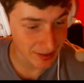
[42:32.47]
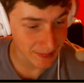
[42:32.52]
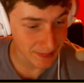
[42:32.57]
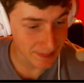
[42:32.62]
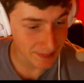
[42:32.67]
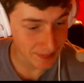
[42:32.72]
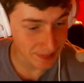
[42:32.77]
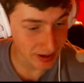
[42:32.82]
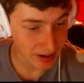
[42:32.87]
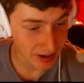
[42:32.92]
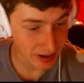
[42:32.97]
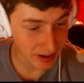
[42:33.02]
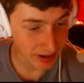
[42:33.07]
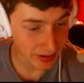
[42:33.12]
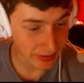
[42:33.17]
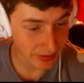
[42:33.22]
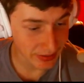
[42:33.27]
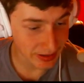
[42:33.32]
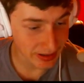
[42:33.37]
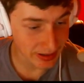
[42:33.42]
I'll give
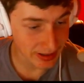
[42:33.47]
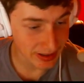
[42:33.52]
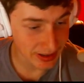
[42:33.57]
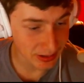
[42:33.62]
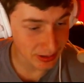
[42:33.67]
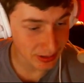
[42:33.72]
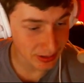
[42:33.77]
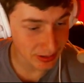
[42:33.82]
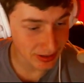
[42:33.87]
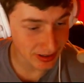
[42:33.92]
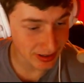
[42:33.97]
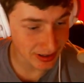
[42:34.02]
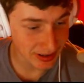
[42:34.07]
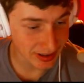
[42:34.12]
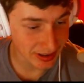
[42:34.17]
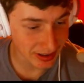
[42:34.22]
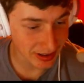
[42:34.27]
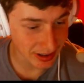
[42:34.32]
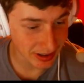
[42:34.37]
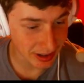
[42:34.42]
it
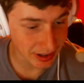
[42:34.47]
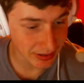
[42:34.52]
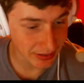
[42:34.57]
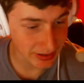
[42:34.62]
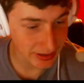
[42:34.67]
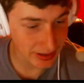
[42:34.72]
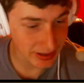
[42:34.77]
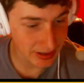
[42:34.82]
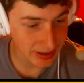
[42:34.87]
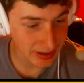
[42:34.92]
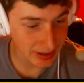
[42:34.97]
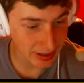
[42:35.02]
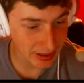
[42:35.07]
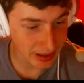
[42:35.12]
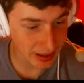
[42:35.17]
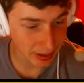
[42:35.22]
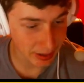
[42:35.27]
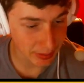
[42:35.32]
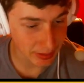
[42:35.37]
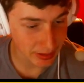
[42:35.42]
to
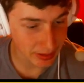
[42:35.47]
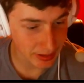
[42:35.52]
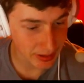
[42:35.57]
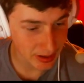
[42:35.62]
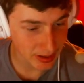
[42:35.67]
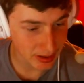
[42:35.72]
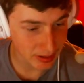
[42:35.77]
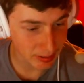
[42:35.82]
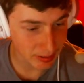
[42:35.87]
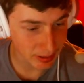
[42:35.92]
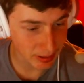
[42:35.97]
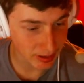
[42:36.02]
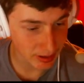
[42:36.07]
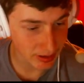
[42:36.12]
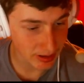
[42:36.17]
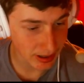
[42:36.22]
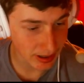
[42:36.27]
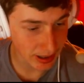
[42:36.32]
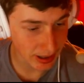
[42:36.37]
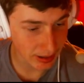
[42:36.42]
Elements because
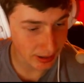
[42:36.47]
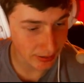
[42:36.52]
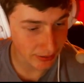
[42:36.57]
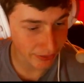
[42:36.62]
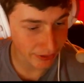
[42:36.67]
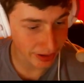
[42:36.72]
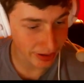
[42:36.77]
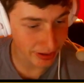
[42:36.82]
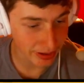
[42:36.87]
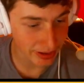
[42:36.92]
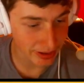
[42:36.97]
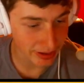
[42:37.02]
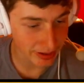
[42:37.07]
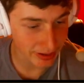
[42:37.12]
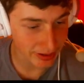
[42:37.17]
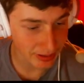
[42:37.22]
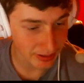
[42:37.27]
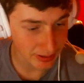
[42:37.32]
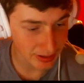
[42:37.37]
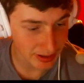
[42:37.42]
I got faith in
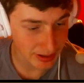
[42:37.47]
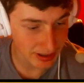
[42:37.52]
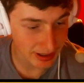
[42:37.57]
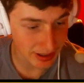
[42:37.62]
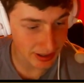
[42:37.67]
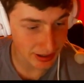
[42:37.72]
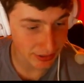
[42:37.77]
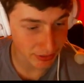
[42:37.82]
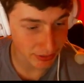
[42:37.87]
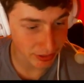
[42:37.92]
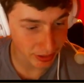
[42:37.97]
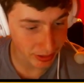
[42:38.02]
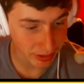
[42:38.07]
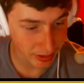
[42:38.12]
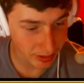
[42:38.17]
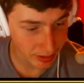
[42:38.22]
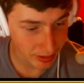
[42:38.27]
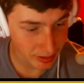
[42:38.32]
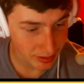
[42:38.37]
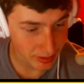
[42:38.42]
Steve.
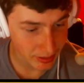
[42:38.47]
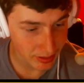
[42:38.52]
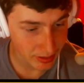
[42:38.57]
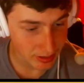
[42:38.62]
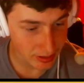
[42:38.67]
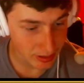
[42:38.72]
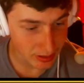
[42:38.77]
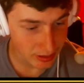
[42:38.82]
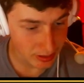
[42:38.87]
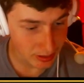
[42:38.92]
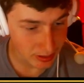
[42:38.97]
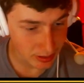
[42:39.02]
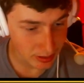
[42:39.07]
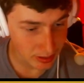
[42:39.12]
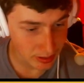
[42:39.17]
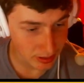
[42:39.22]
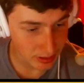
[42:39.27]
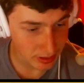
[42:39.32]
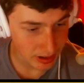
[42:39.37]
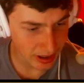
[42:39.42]

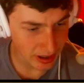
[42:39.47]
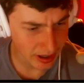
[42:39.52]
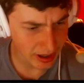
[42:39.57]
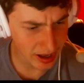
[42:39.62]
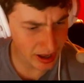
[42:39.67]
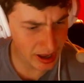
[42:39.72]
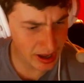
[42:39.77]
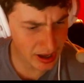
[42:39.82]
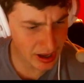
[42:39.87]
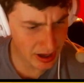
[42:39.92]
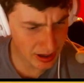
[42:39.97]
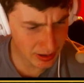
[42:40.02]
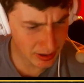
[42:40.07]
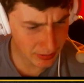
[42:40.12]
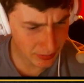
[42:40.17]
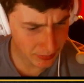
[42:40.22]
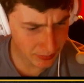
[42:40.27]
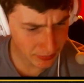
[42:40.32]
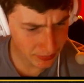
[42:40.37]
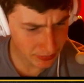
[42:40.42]
Nah,
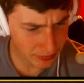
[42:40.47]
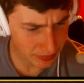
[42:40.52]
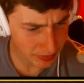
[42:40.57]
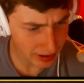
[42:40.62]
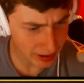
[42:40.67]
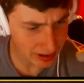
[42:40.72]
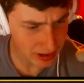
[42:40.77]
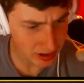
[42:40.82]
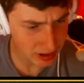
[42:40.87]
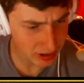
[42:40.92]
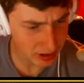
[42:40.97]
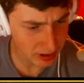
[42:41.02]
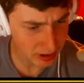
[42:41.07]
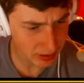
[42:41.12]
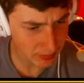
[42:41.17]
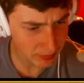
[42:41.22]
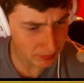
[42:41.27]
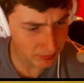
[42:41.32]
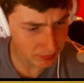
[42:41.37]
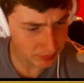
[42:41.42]
actually,
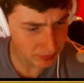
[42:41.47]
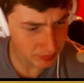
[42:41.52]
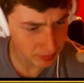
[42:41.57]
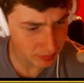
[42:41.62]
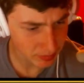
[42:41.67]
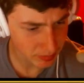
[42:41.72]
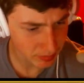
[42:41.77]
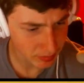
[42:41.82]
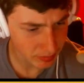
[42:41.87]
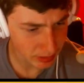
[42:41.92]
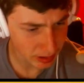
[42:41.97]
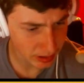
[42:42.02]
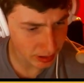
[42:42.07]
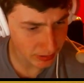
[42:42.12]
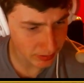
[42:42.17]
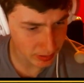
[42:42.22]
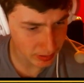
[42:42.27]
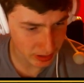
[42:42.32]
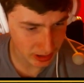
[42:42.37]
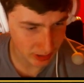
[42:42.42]
I'll give
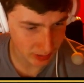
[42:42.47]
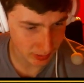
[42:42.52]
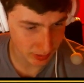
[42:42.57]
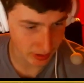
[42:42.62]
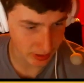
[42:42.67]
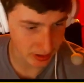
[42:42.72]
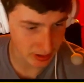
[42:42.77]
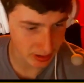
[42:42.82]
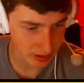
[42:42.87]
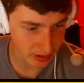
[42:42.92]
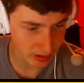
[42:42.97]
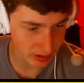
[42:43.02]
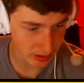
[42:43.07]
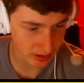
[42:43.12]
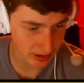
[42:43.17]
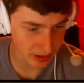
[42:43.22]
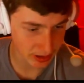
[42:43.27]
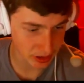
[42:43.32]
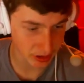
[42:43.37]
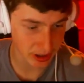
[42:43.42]
it to Splice. I see
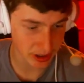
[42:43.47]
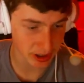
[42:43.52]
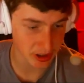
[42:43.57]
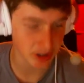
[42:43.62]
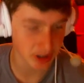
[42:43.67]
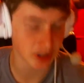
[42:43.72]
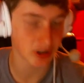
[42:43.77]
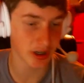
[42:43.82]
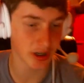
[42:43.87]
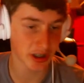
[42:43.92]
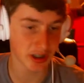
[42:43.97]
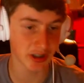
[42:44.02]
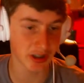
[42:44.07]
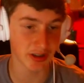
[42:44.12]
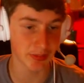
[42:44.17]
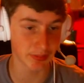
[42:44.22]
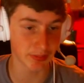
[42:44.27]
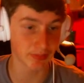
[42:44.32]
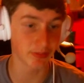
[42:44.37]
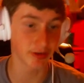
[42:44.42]
Trashy. Trashy's a
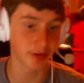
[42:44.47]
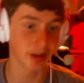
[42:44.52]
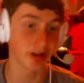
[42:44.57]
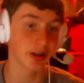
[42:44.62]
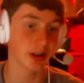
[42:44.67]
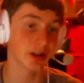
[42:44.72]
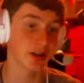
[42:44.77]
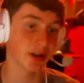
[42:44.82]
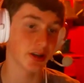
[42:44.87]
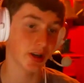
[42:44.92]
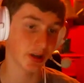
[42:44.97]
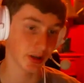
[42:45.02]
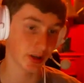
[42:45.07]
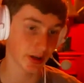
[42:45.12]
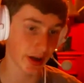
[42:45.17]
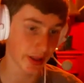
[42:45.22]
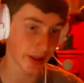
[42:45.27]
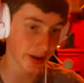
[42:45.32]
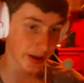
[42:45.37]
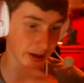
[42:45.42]
really good jungler, I
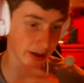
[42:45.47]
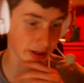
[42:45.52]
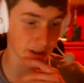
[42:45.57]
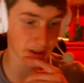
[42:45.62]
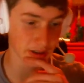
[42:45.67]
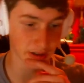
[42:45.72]
think actually.